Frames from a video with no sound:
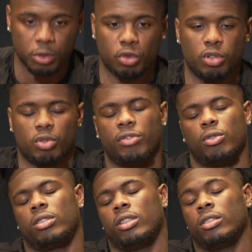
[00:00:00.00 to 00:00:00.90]

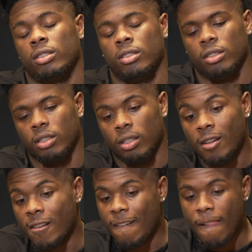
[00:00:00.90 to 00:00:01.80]
2024 season.
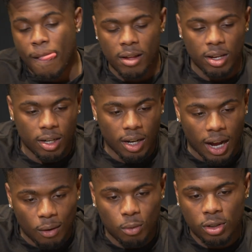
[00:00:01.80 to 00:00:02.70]

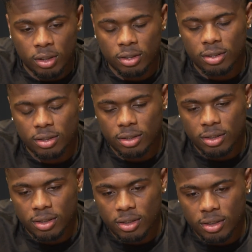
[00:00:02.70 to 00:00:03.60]
I want
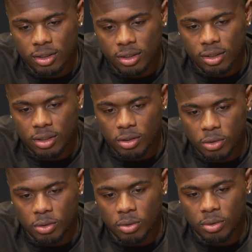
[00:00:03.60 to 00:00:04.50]

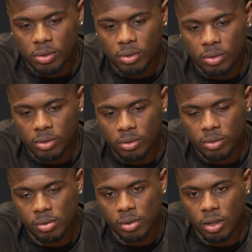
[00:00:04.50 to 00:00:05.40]
to
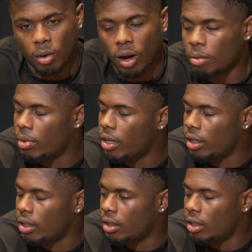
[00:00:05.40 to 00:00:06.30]
become
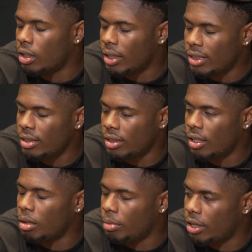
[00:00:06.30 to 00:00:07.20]
All-American, SEC
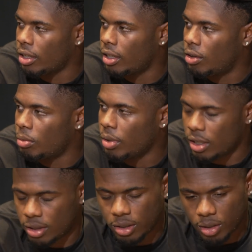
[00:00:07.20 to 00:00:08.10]
All-American. I want to be
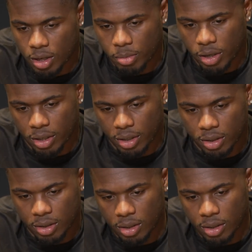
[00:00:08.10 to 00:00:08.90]
an SEC All-American.